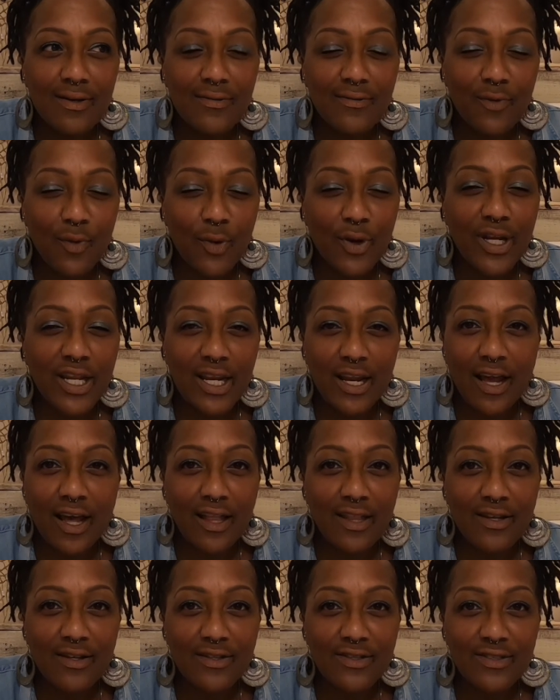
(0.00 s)

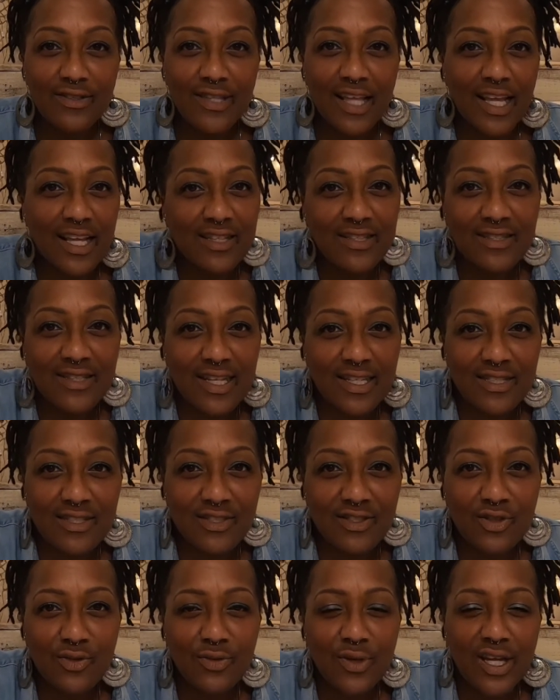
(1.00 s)
$40. That's
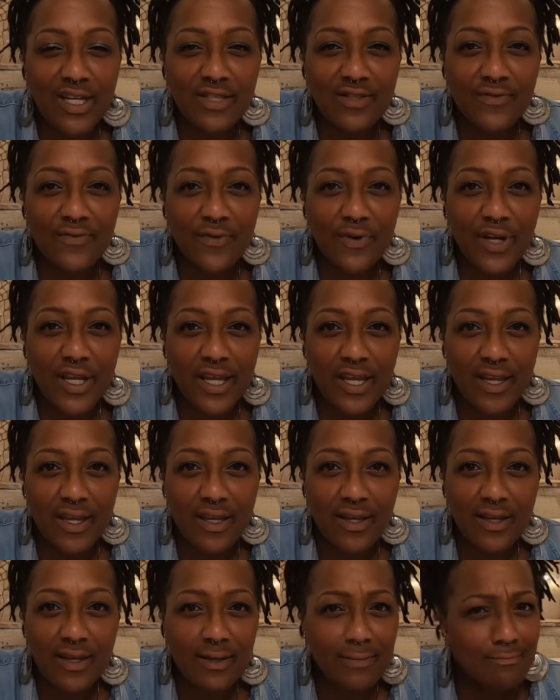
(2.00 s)
2 nights free.
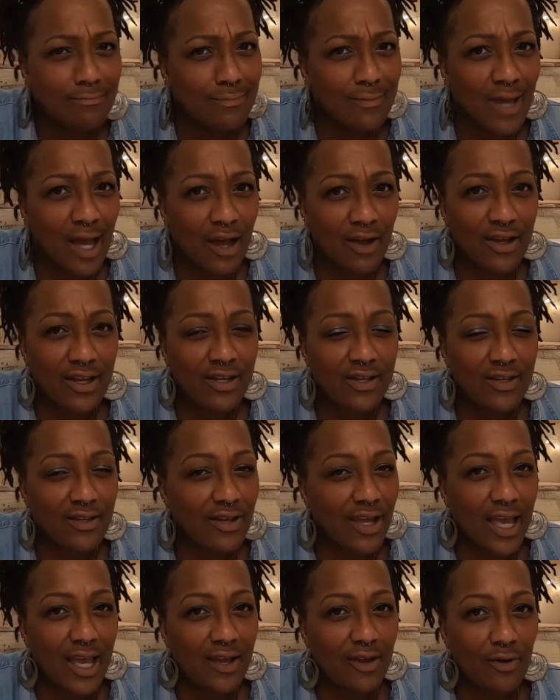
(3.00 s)
You
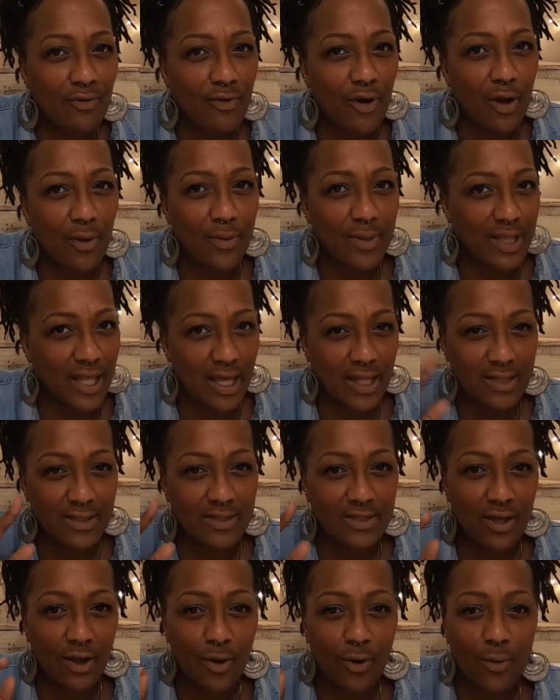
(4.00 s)
can't go wrong with that.
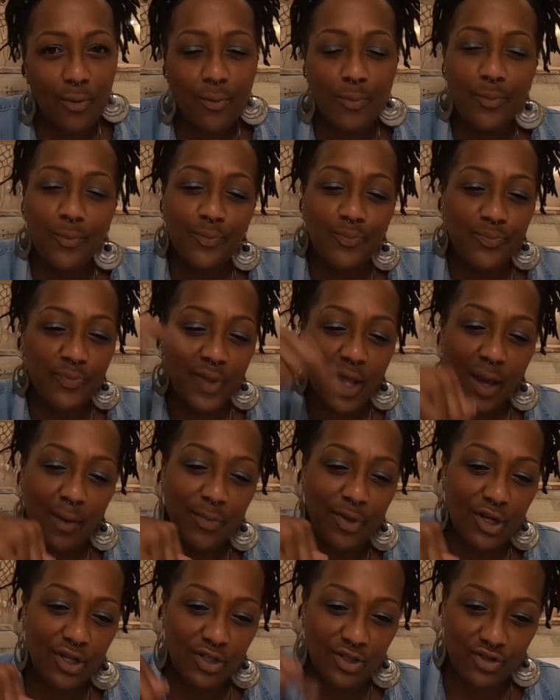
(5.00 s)
So I'm
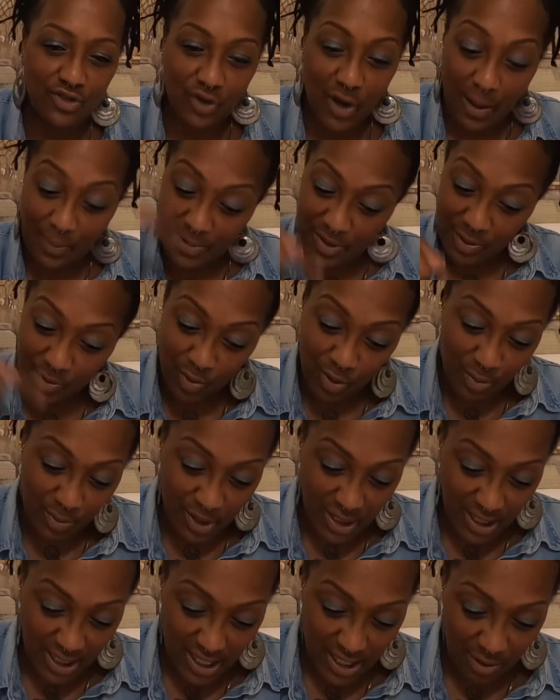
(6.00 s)
gonna drop some more
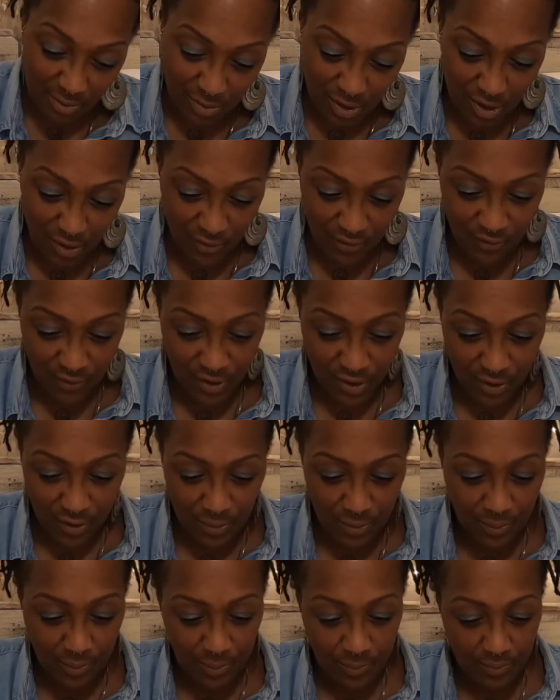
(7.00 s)
money down below for you.
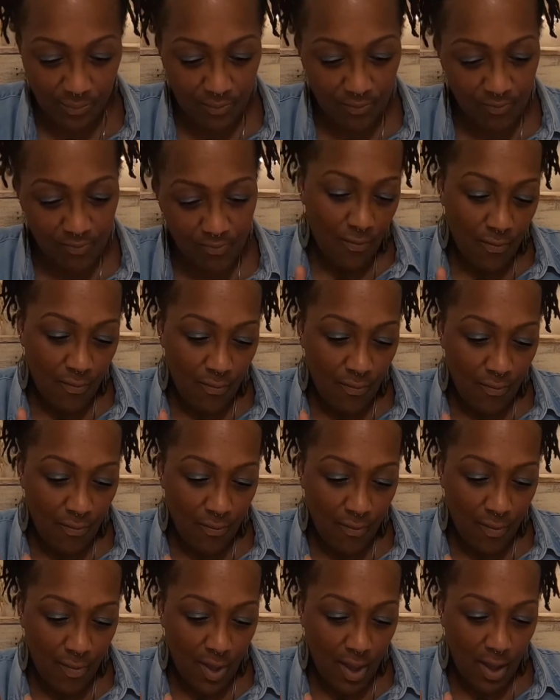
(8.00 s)

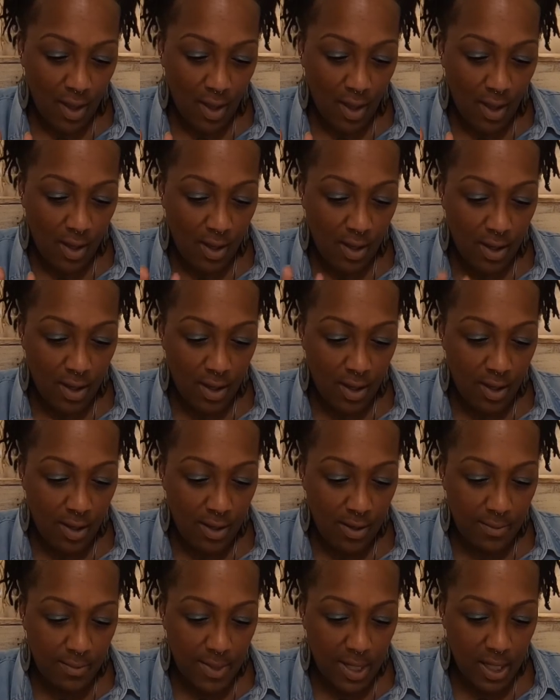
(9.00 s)

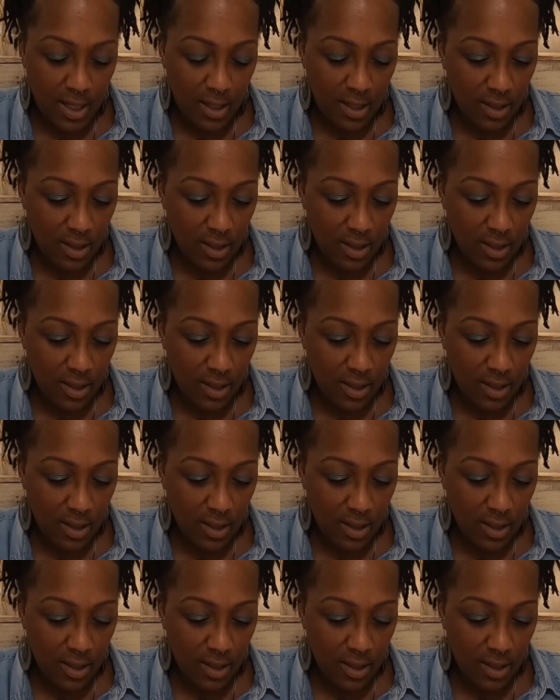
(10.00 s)
The